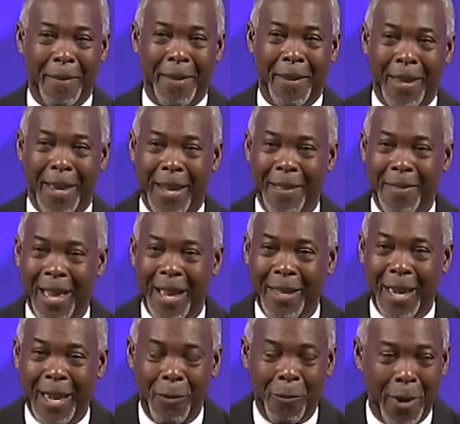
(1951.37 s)
And in that
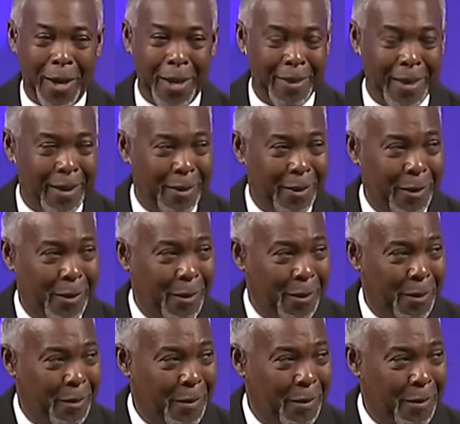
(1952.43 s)
gateway, there's,